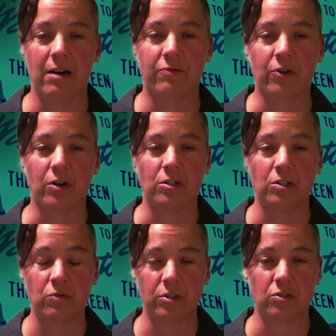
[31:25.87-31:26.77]
for
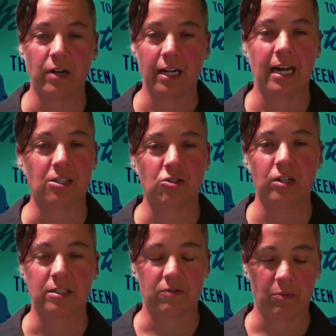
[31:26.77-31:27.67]
youth direct cash
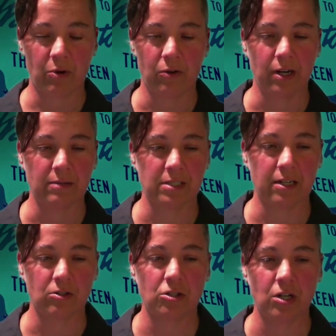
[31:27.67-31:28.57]
transfer programs that
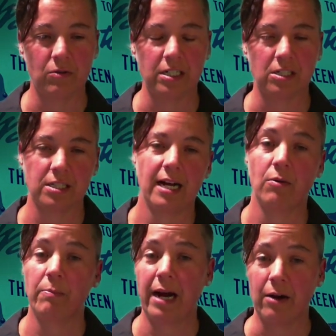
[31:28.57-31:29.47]
are showing just how
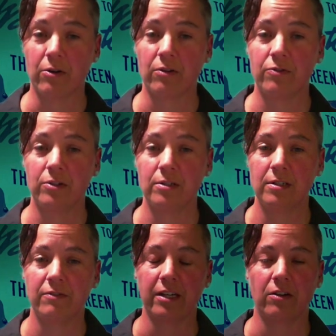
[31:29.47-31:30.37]
powerful
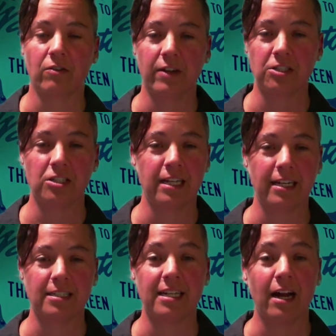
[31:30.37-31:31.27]
of an intervention that
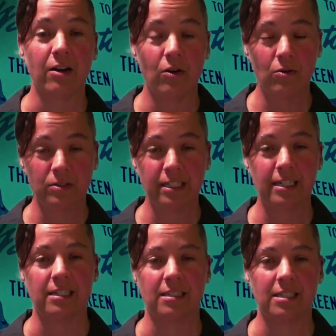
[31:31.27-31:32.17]
is, not
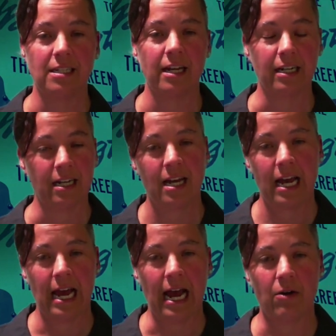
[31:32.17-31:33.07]
only in seeing
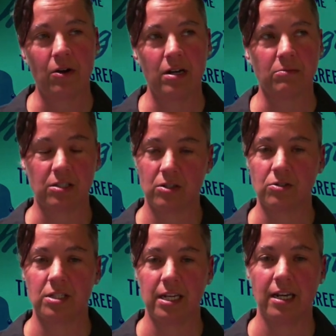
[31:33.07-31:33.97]
outcomes
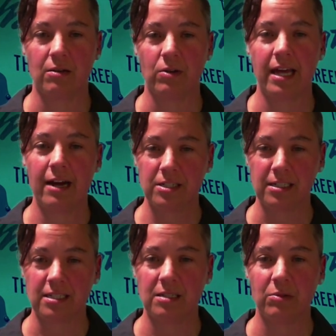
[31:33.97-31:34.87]
associated with housing
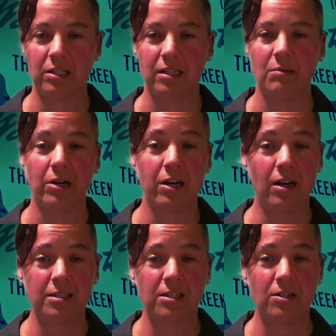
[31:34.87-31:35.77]
stability, but
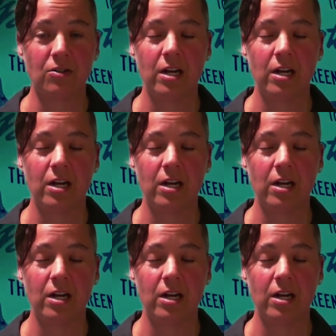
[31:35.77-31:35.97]
also